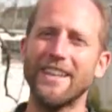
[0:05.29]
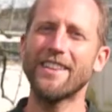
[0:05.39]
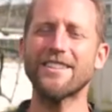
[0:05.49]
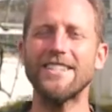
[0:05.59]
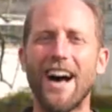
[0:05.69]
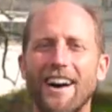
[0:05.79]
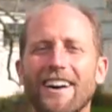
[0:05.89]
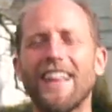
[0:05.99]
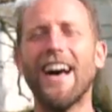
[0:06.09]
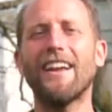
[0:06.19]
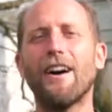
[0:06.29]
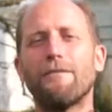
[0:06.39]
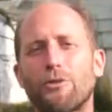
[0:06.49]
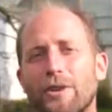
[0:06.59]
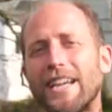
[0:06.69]
There's not a lot
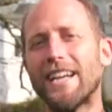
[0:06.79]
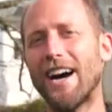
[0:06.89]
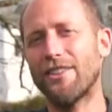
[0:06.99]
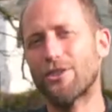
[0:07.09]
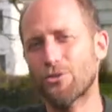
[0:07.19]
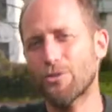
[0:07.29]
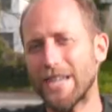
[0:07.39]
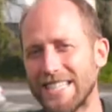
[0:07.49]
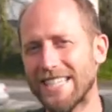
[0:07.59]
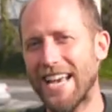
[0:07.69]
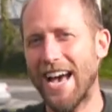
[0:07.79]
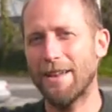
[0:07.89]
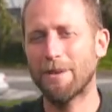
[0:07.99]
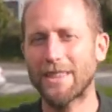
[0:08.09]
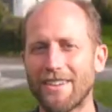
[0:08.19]
of green on the trees
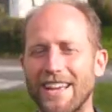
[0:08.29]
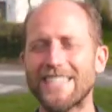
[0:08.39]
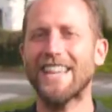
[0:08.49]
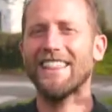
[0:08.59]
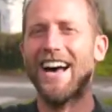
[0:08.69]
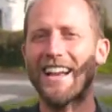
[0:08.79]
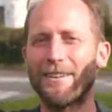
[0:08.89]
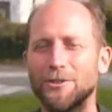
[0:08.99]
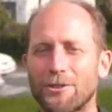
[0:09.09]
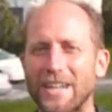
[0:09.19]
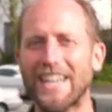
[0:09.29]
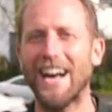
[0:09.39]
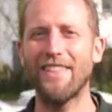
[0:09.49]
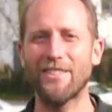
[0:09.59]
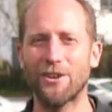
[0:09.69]
yet, but there is a lot of green
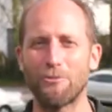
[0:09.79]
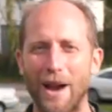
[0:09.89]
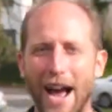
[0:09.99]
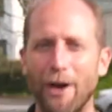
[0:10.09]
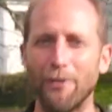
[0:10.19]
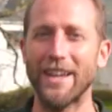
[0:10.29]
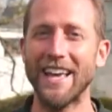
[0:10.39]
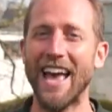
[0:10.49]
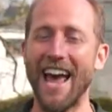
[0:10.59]
on the ground,